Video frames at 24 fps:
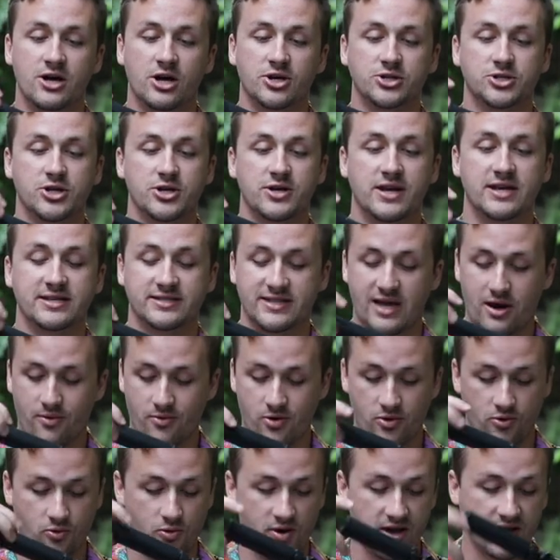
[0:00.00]
I'll show you guys that
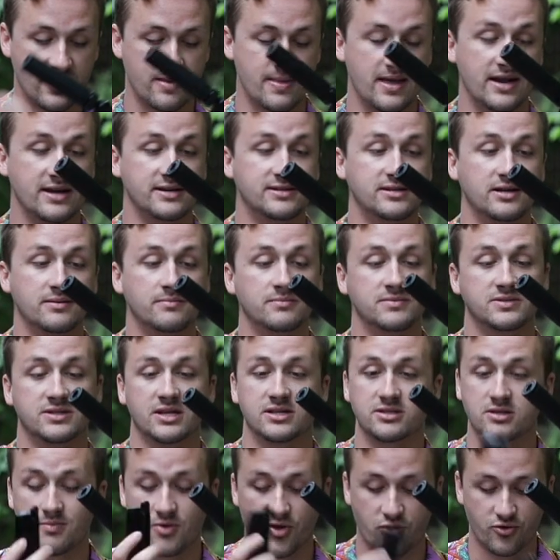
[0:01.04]
real quick, and then it
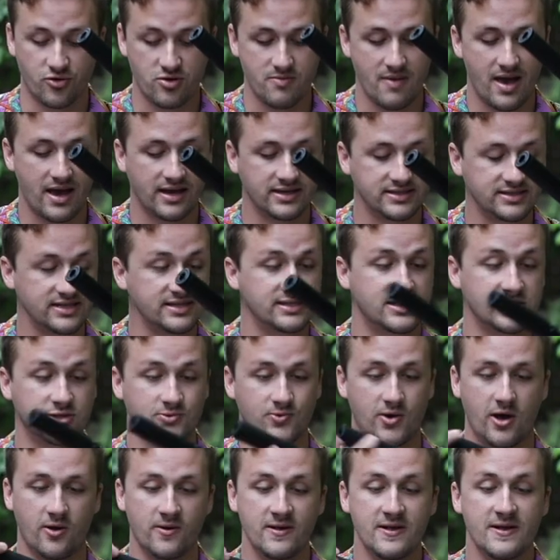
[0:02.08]
does come with 3 magazines as
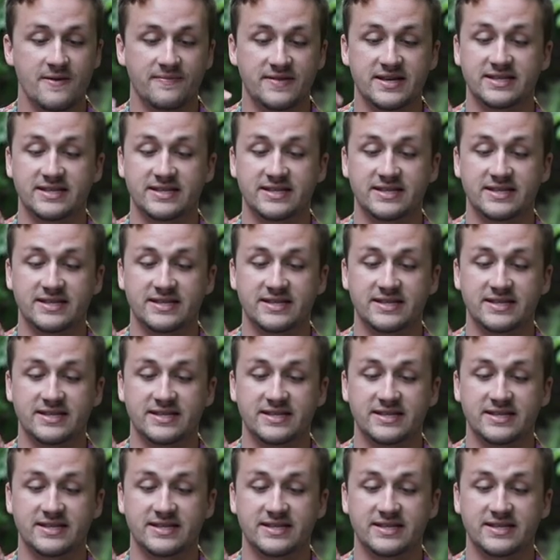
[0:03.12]
well.